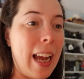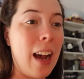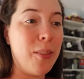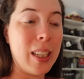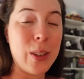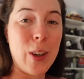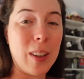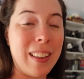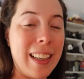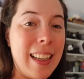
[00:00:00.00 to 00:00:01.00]
have when I
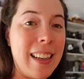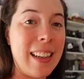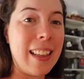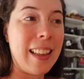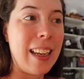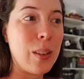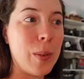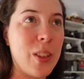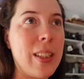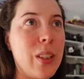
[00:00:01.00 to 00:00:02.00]
start line editing things,
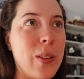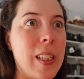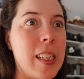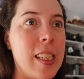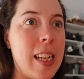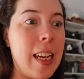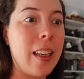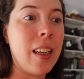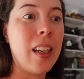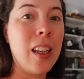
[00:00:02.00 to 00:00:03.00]
which is I just need to
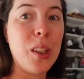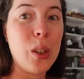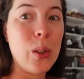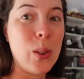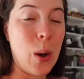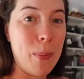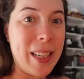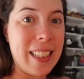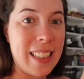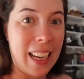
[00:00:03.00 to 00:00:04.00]
take so
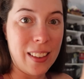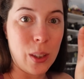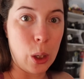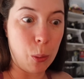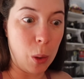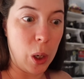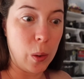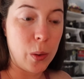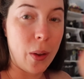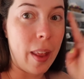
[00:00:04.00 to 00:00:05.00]
many days in a
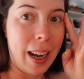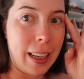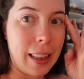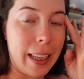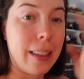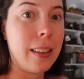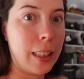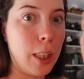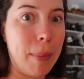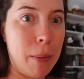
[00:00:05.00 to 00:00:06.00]
row so that I can like
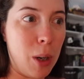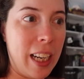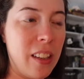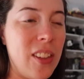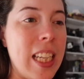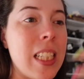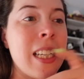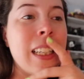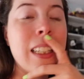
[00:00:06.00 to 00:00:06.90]
clear my brain of it